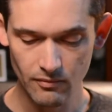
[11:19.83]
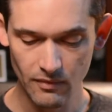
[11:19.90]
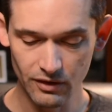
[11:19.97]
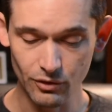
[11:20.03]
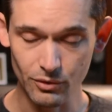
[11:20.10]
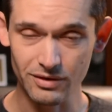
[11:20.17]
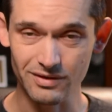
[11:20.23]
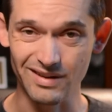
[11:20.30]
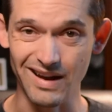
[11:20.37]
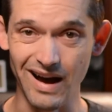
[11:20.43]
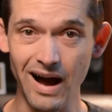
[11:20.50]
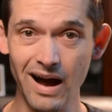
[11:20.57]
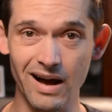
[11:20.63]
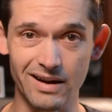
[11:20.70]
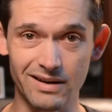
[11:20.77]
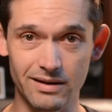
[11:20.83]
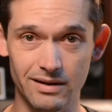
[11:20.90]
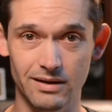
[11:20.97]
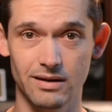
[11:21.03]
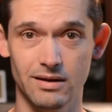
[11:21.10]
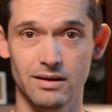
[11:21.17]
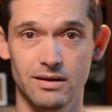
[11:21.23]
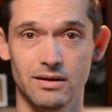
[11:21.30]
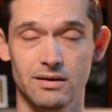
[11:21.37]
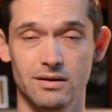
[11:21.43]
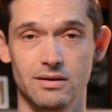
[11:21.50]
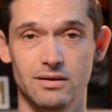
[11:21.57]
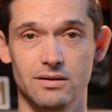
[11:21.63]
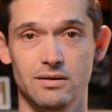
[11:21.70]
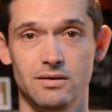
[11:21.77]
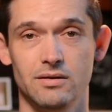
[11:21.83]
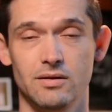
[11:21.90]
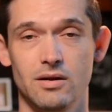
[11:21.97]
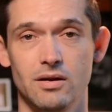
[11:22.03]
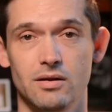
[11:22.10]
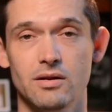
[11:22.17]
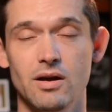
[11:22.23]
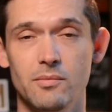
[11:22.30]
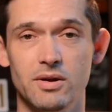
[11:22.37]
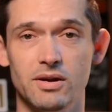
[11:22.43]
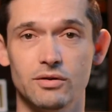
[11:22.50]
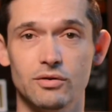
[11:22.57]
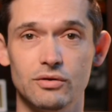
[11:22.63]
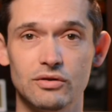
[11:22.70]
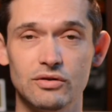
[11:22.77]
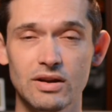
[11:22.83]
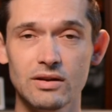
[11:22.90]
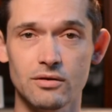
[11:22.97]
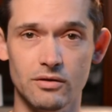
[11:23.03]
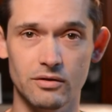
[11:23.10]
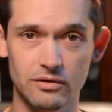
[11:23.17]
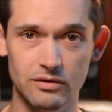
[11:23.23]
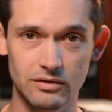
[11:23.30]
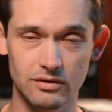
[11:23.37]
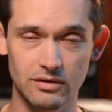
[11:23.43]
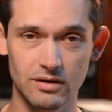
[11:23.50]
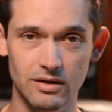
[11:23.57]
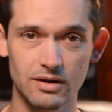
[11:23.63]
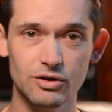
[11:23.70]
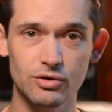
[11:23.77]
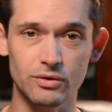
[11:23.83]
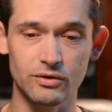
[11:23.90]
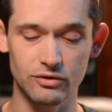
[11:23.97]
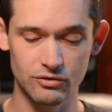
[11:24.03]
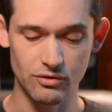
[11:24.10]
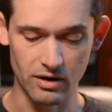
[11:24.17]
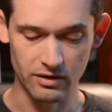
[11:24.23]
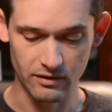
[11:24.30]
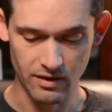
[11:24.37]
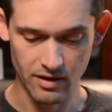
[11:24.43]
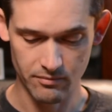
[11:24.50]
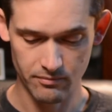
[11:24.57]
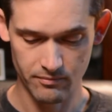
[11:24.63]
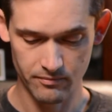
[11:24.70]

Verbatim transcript: So it is God coming to sinners to instruct them.